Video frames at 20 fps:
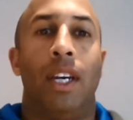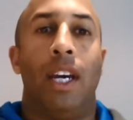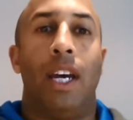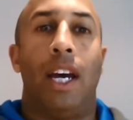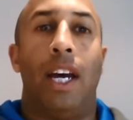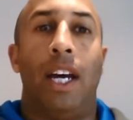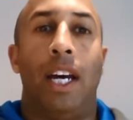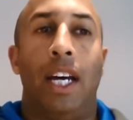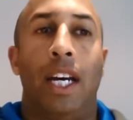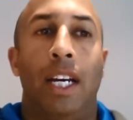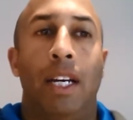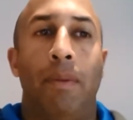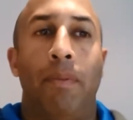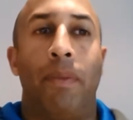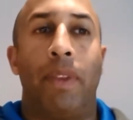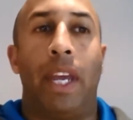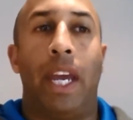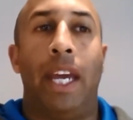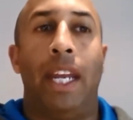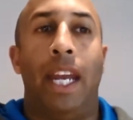
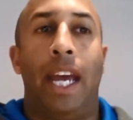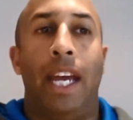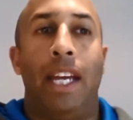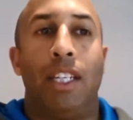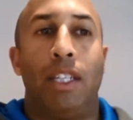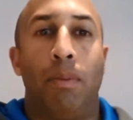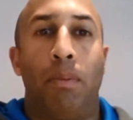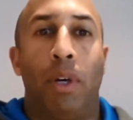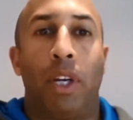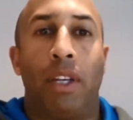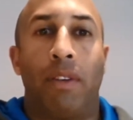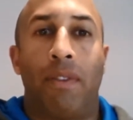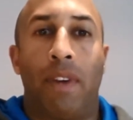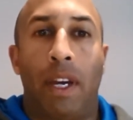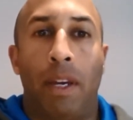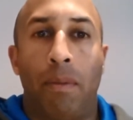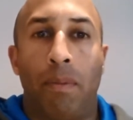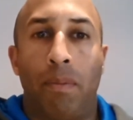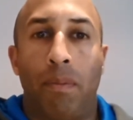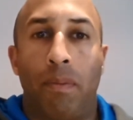And as the body
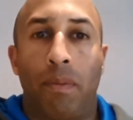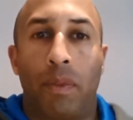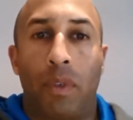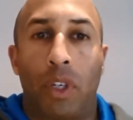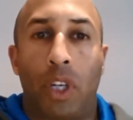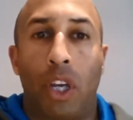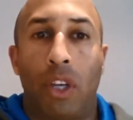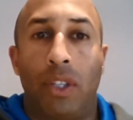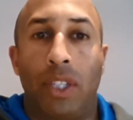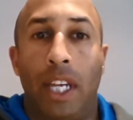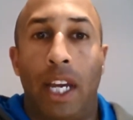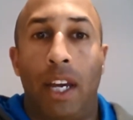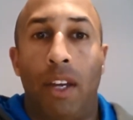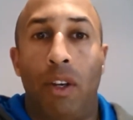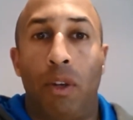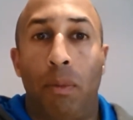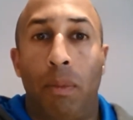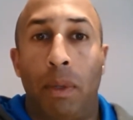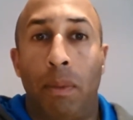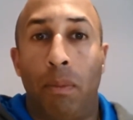fat goes down, it
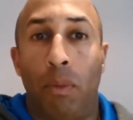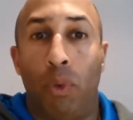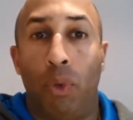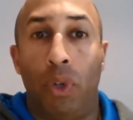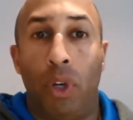will be more